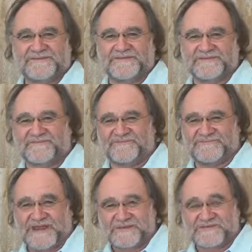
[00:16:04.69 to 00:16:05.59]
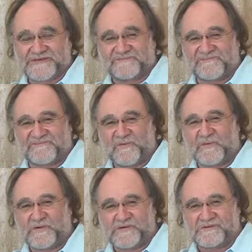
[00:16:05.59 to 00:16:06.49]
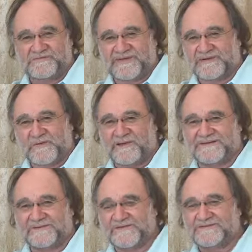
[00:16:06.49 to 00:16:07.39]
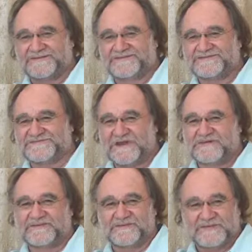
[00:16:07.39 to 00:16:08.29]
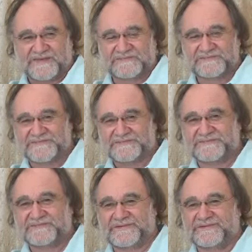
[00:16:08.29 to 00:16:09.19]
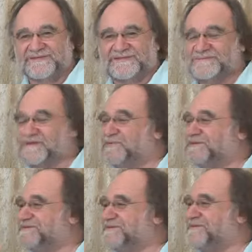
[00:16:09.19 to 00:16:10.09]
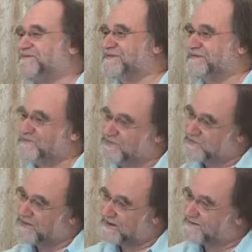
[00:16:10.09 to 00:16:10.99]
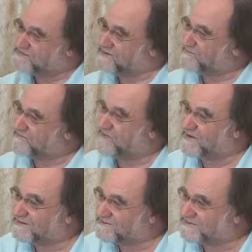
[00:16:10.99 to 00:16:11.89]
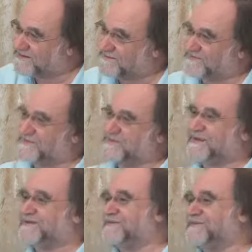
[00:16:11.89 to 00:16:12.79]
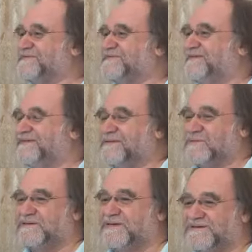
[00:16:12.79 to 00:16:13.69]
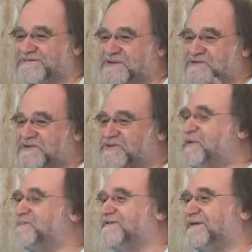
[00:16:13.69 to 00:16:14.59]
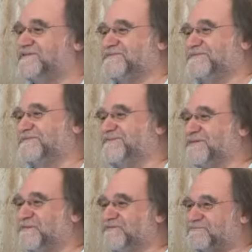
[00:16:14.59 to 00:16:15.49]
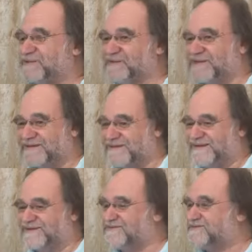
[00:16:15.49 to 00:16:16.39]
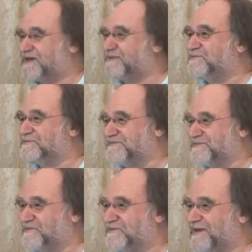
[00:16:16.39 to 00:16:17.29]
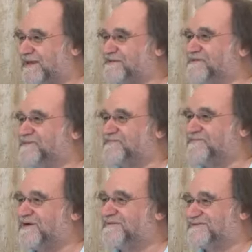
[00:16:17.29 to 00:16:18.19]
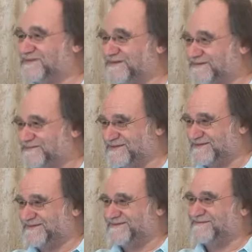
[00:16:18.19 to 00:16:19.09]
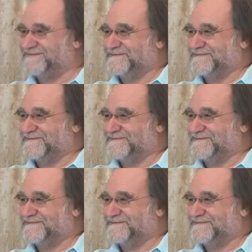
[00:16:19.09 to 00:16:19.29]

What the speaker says: Because Enneagram 4, they're quite good at sharing with other people. But we discovered that if we want Enneagram 5s to live in our house, we need special accommodation. So we've built little cells for Enneagram 5s to live in.